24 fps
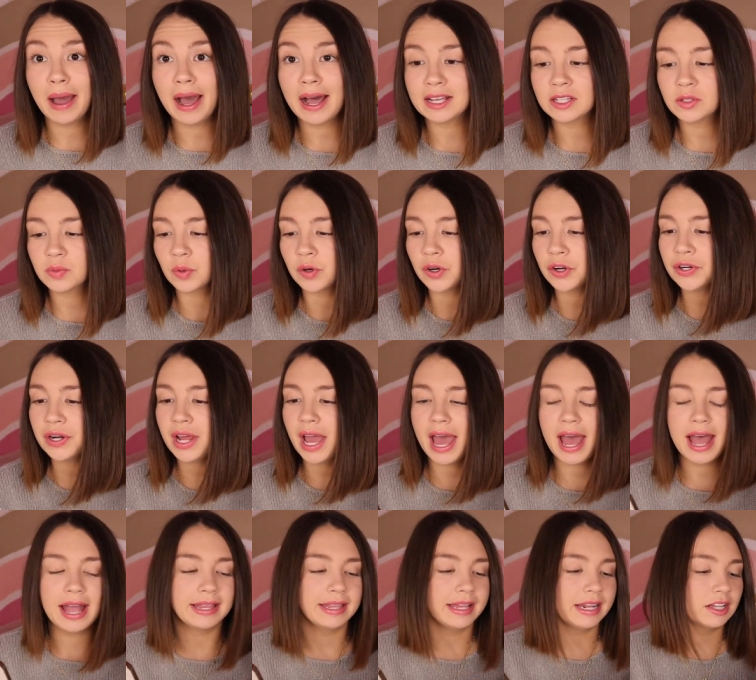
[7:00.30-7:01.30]
password
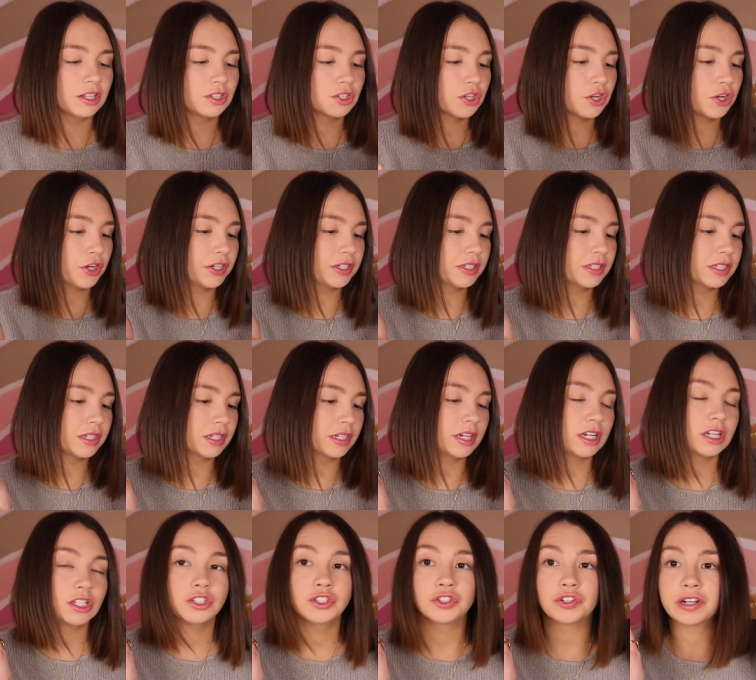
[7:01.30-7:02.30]
and it is
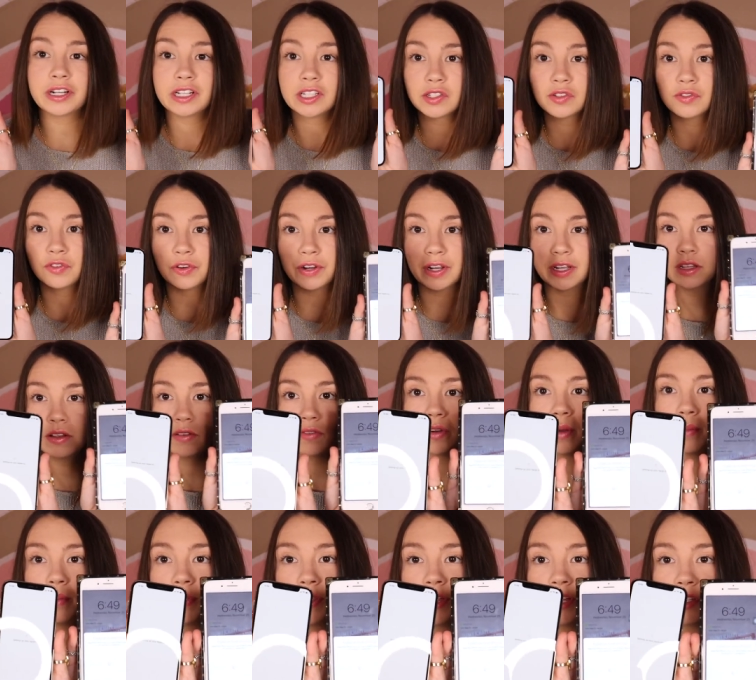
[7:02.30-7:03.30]
currently transferring
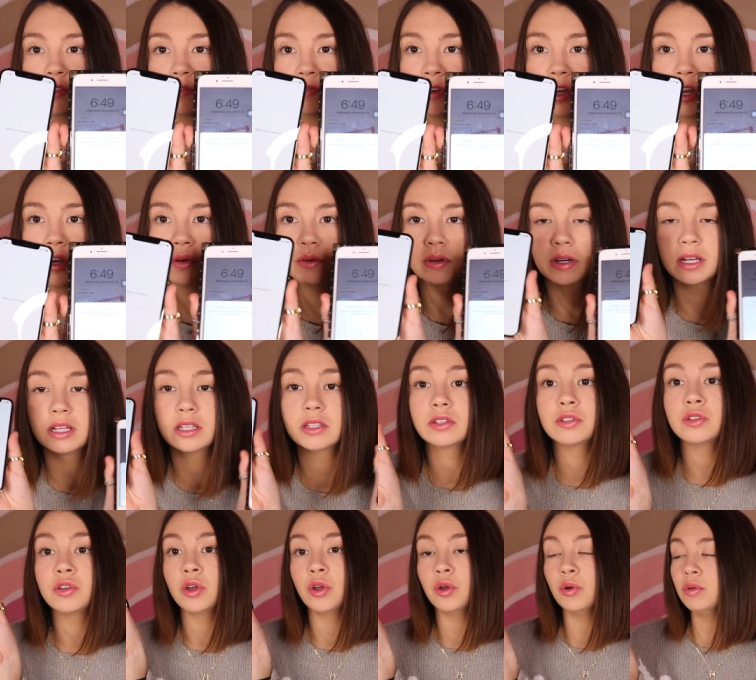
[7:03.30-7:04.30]
from this phone
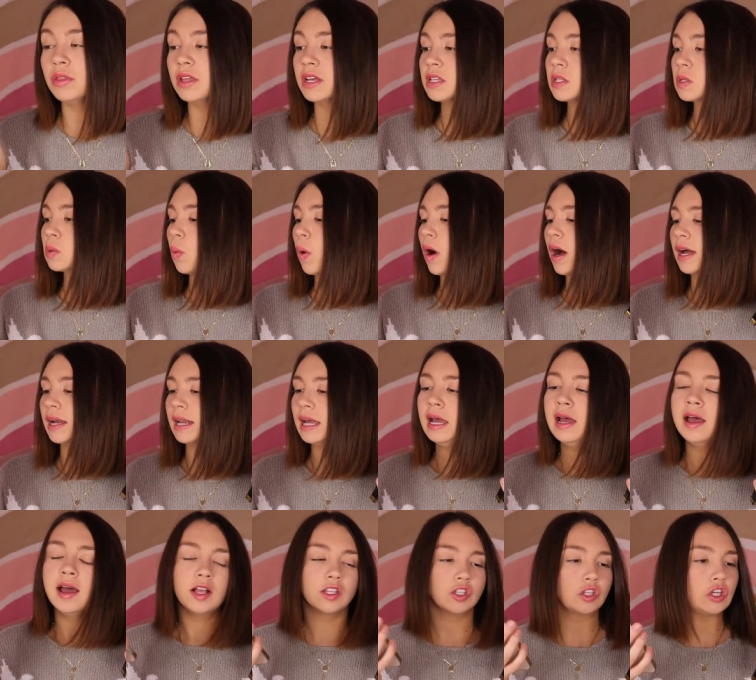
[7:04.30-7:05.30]
to this one.
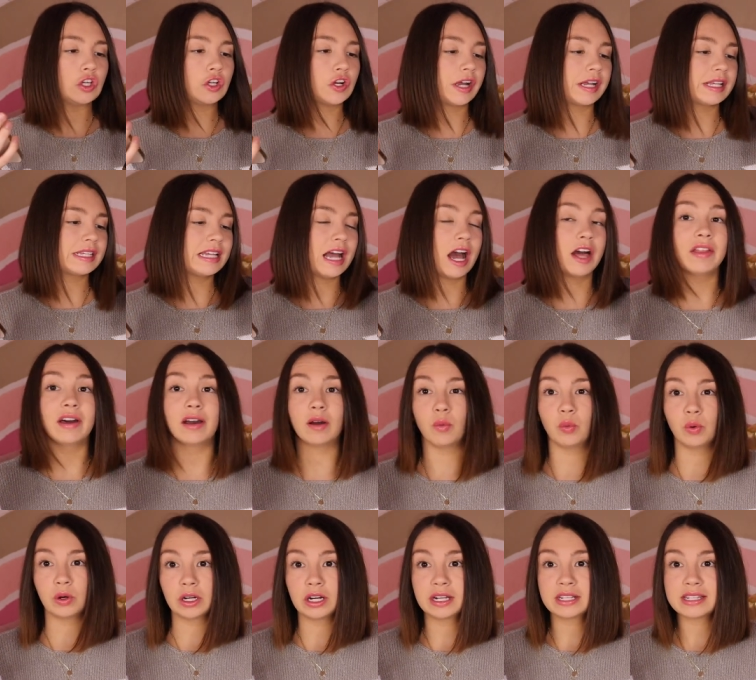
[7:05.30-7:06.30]
It's really crazy how
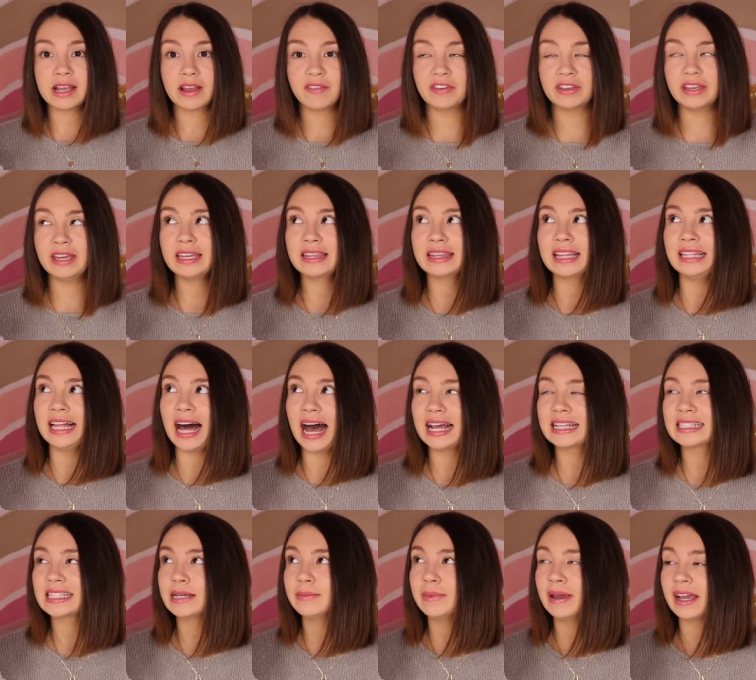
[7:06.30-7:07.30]
that works. I feel like the
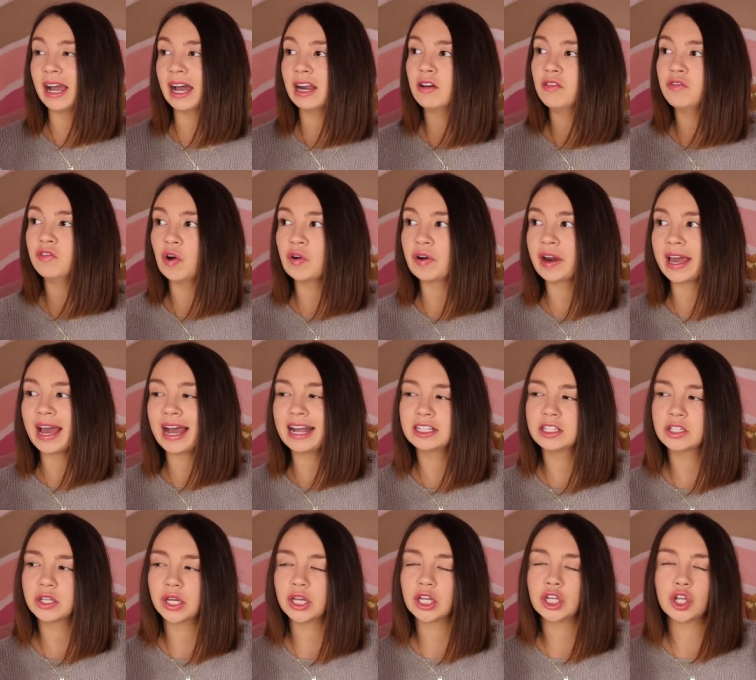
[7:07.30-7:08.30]
last time I got a phone I
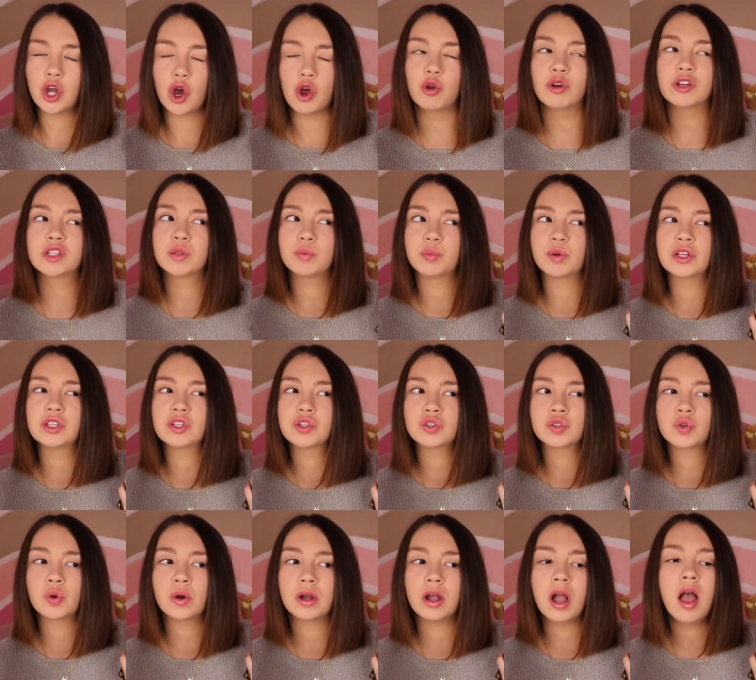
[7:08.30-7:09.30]
had to like go to a Sprint
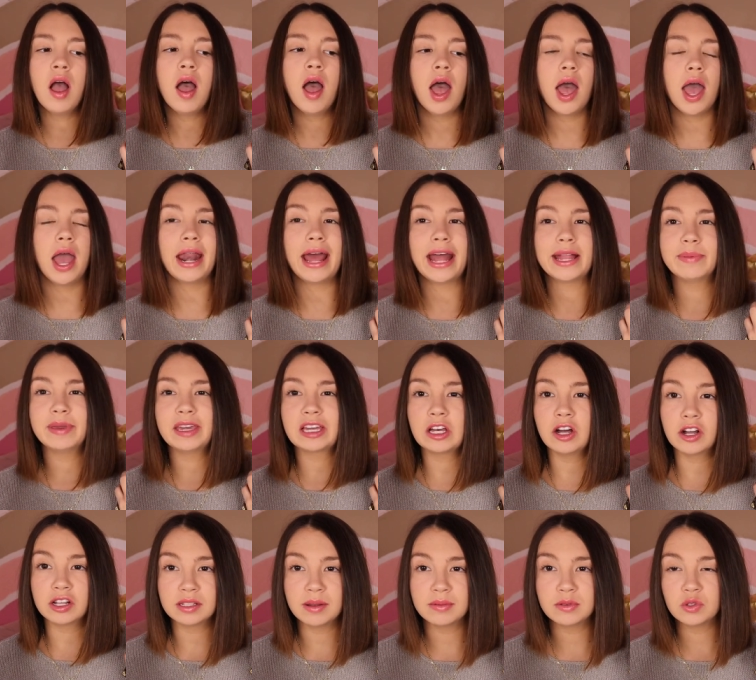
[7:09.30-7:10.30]
store and I had to be like
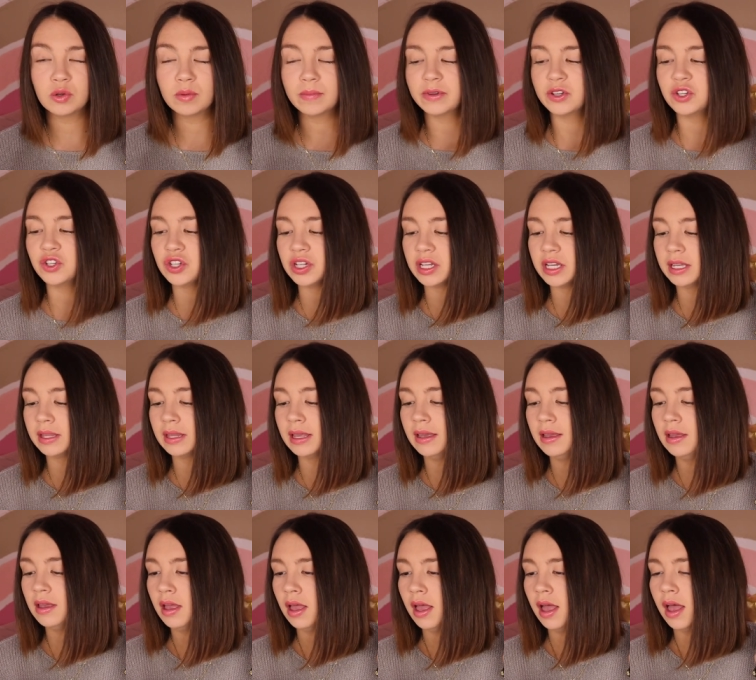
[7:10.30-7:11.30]
hooked up to a machine.